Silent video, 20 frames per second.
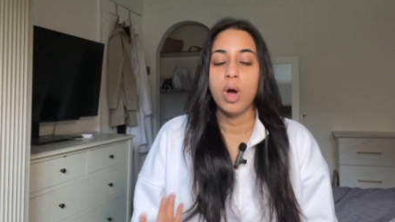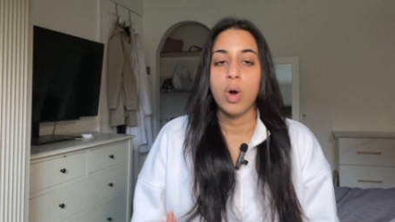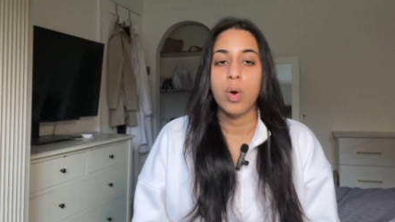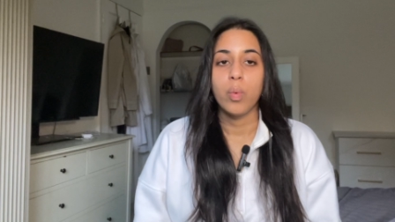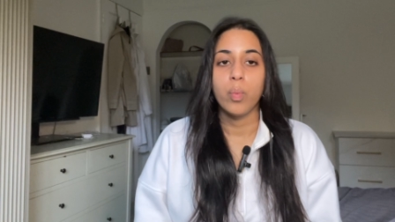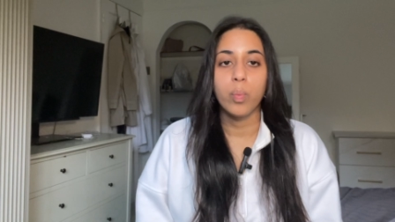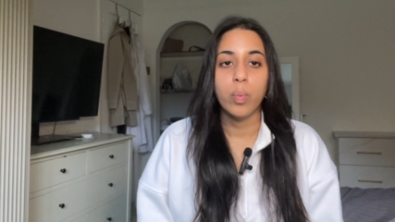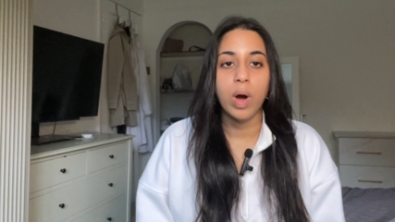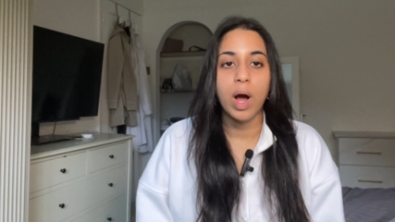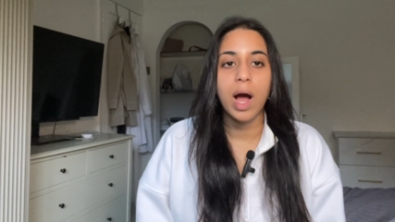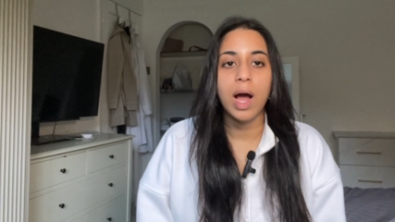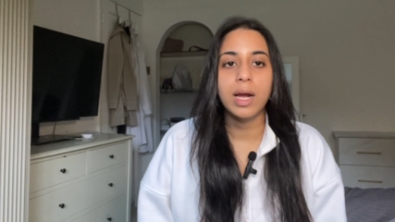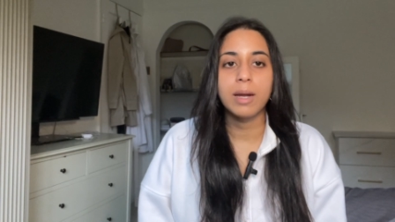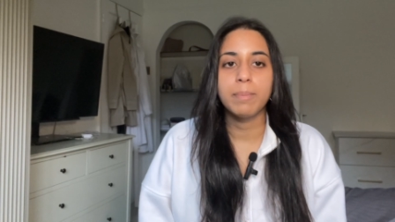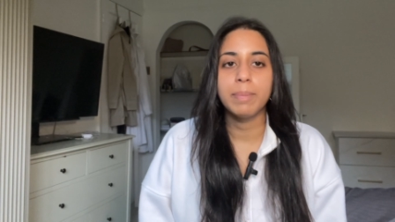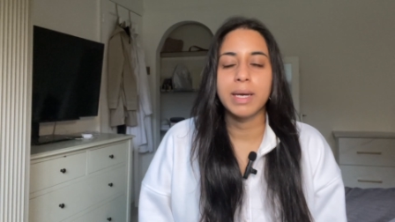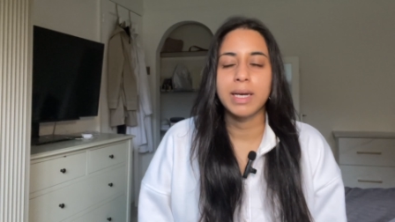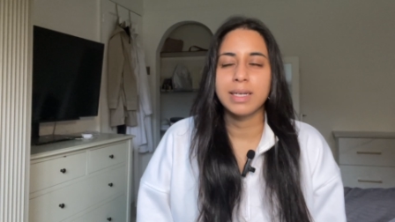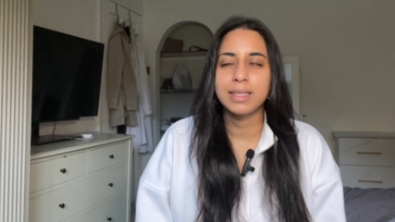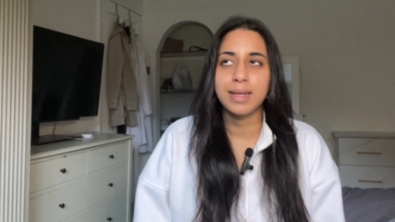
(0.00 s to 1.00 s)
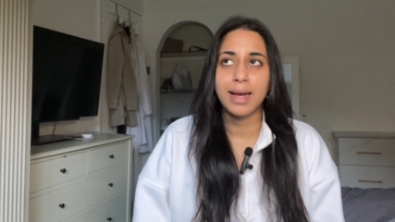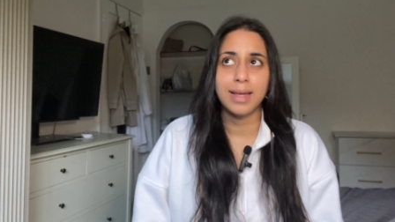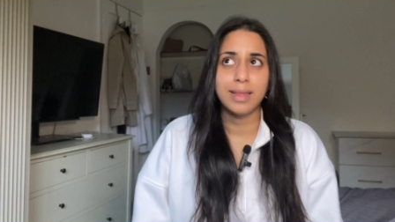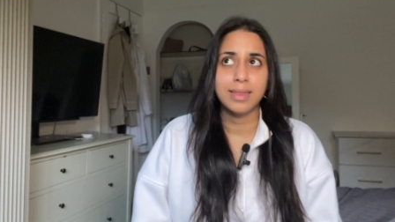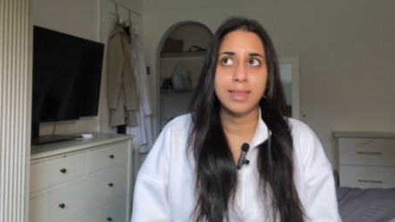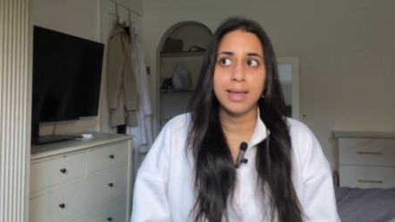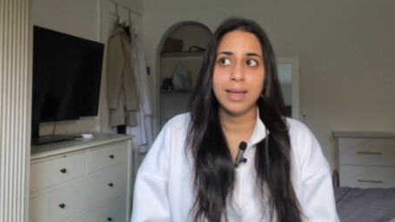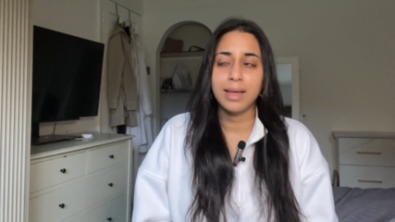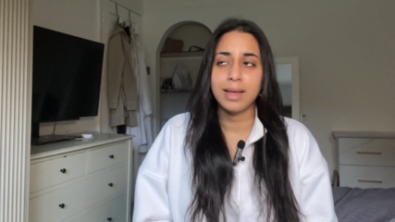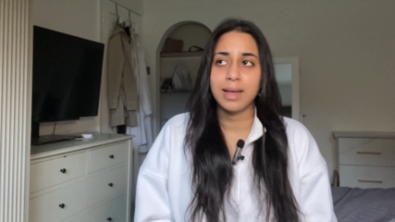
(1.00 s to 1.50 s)
work because I
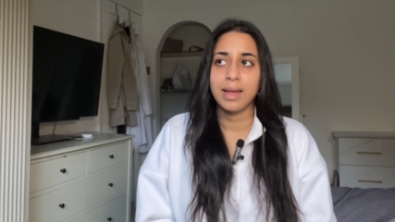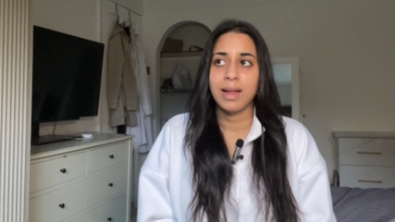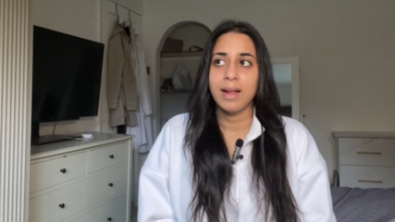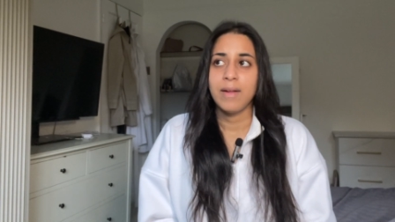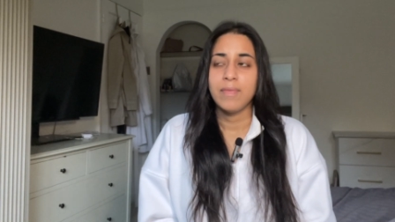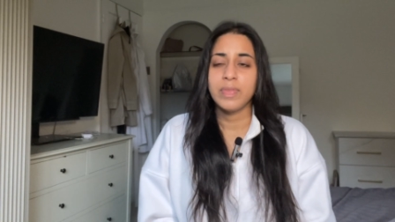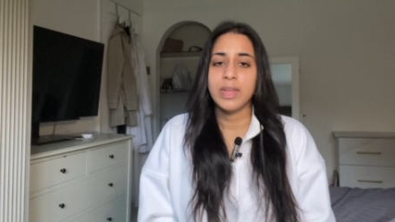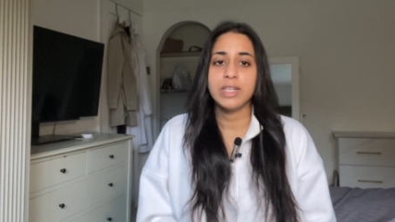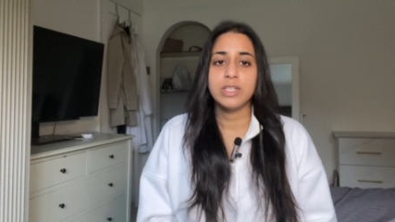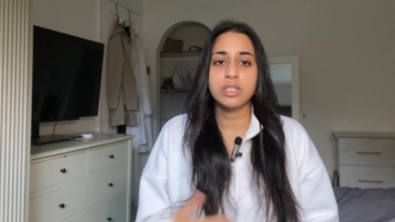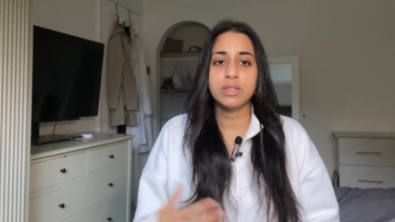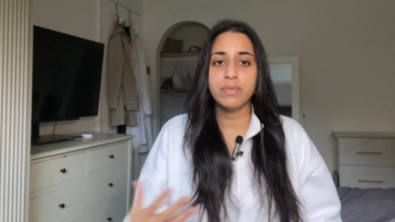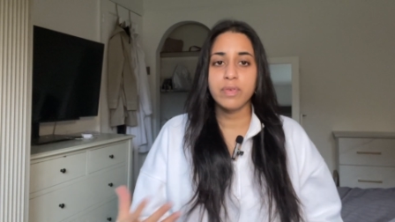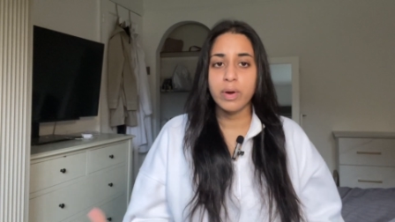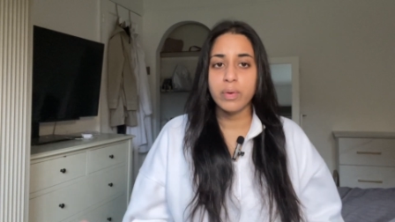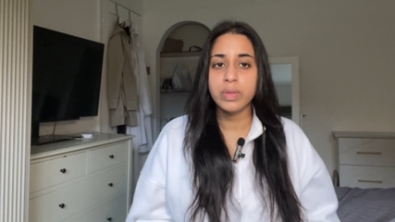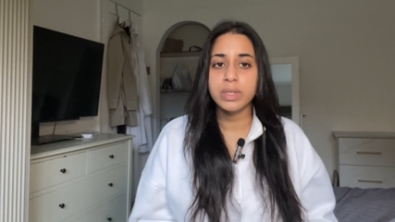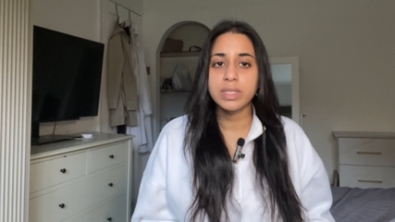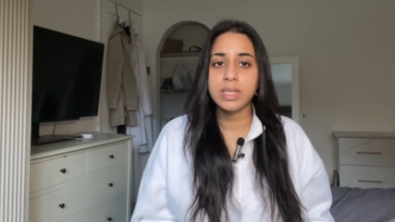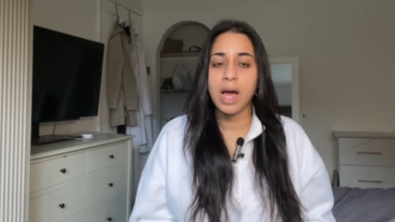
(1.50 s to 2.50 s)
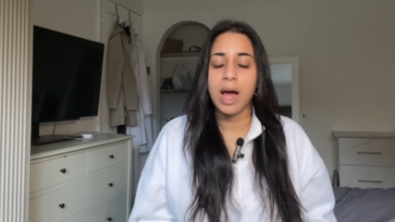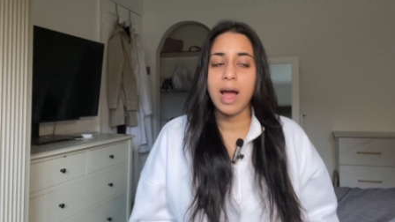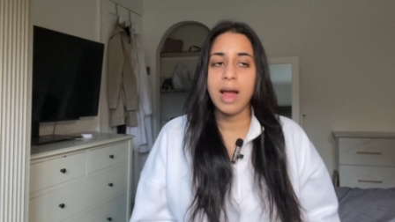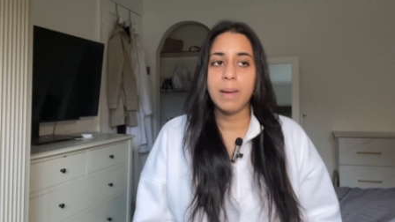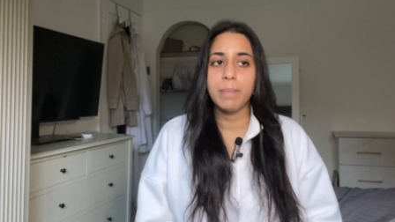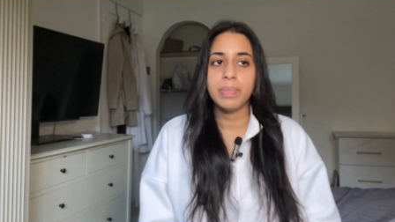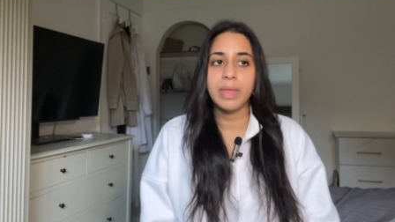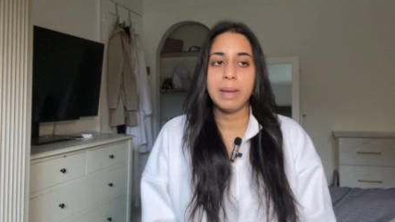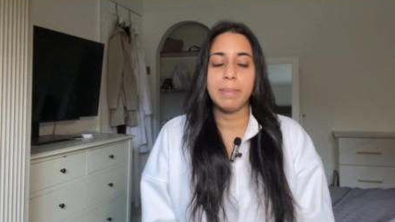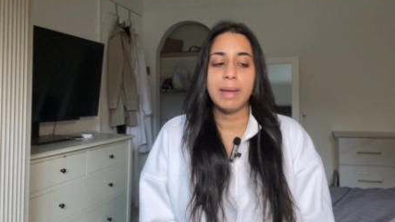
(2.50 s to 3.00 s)
think they just fill the
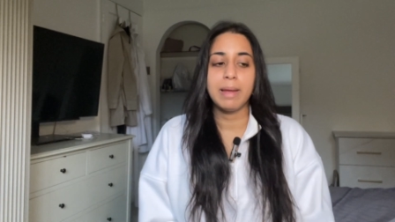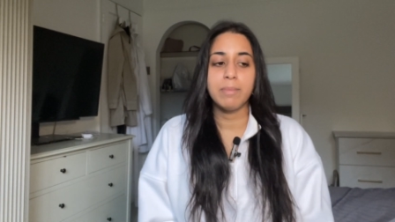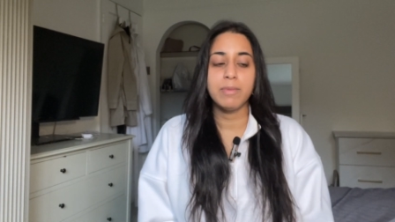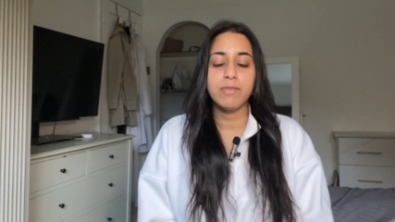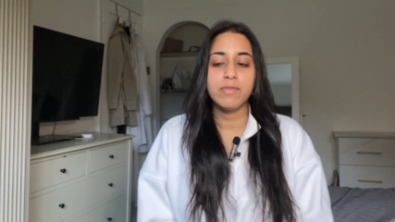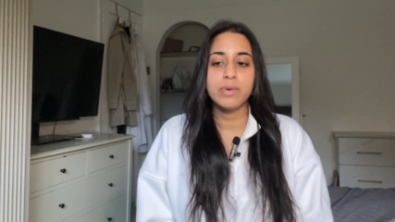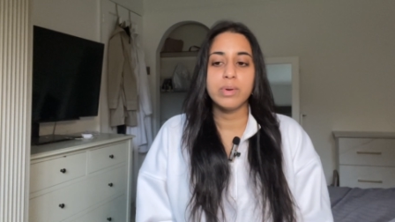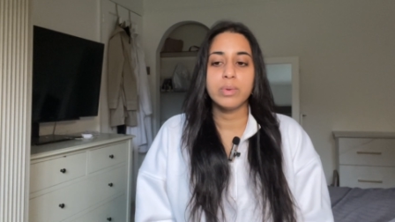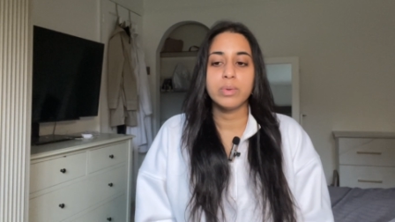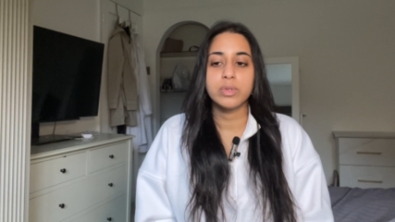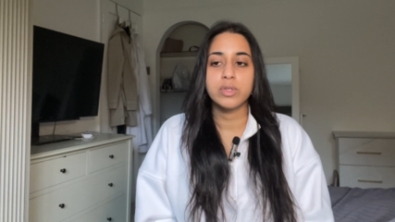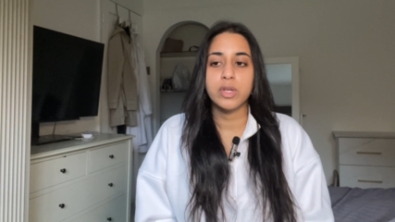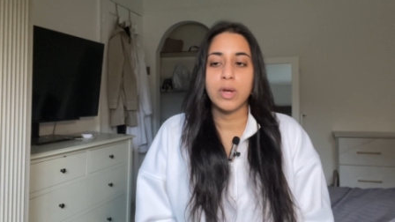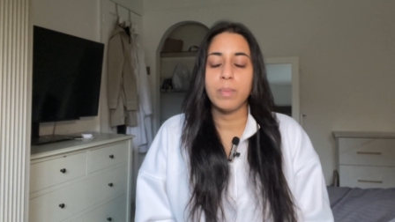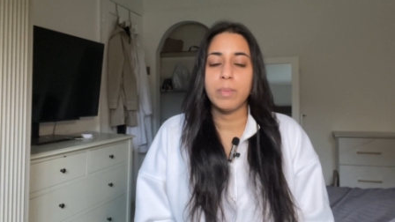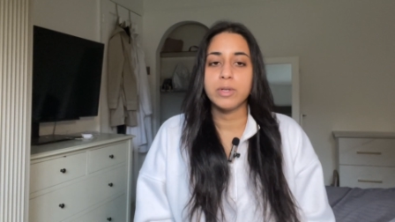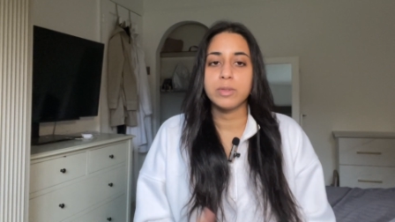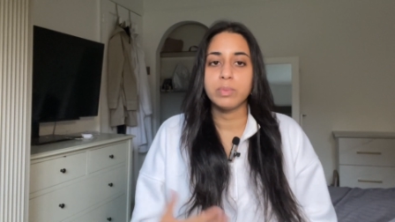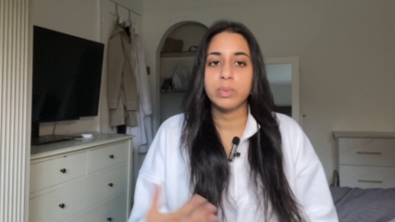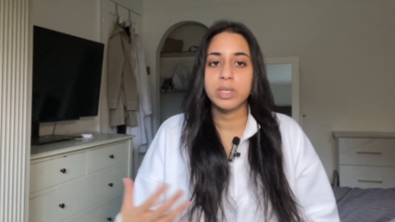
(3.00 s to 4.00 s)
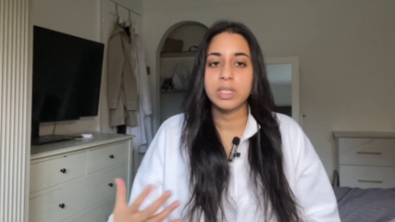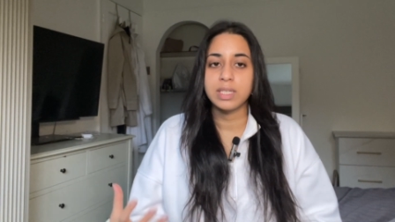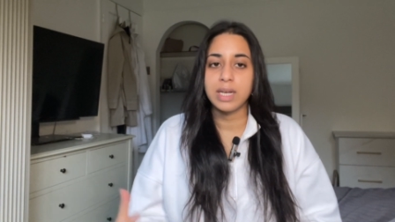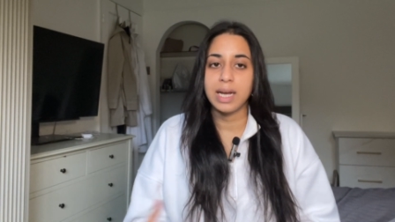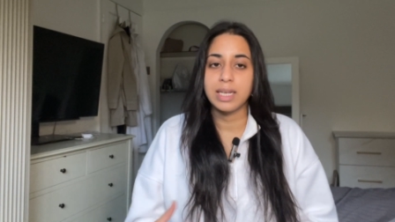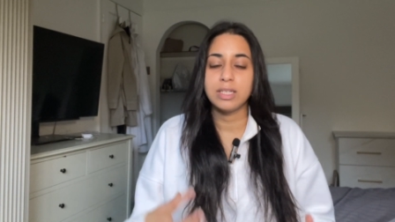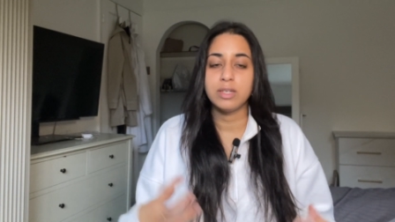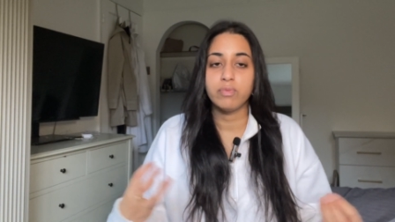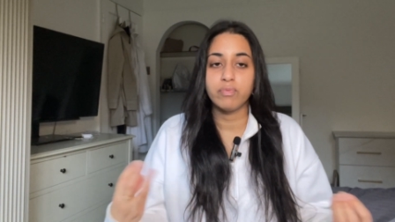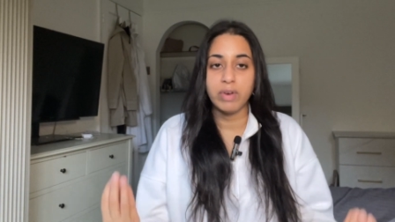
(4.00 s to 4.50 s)
time. They make me feel so much more
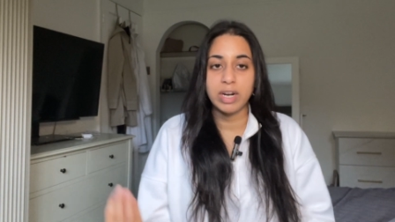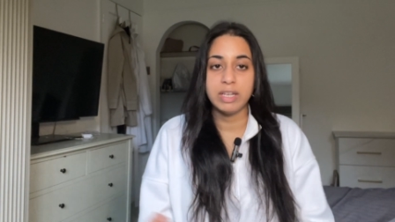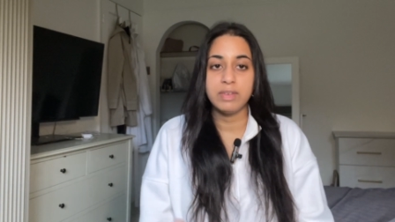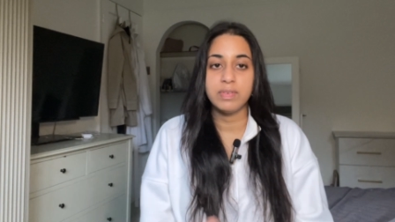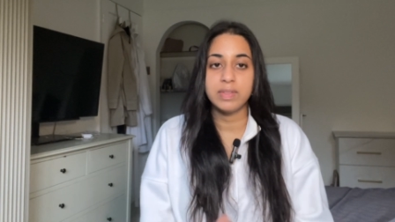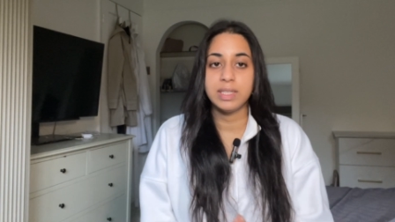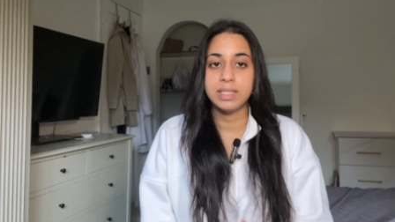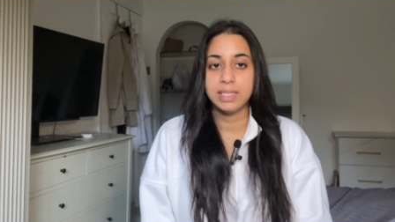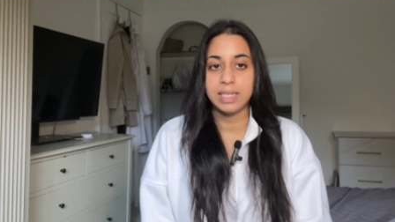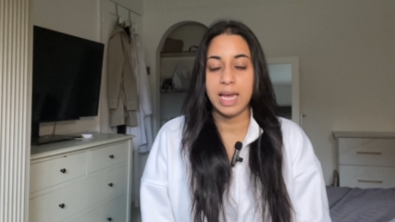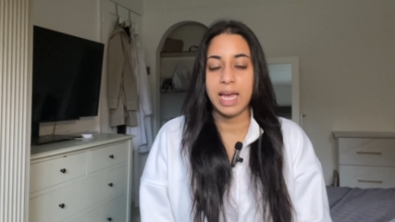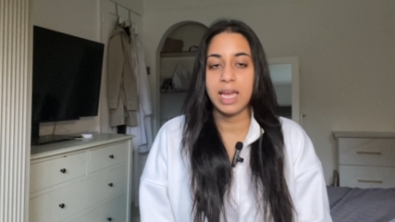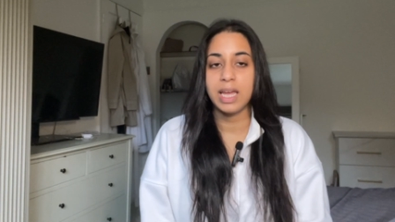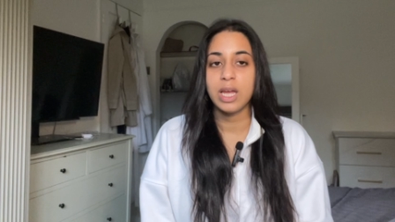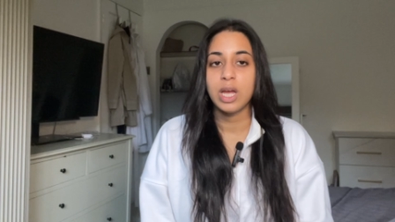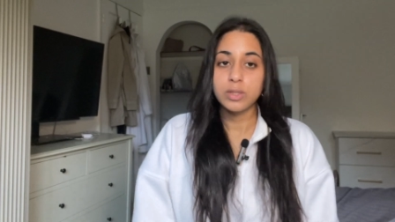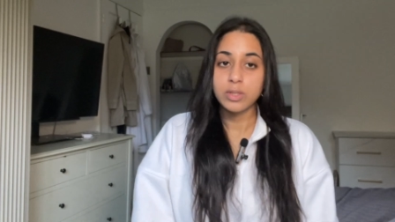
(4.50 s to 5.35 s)
excited and ready for the day.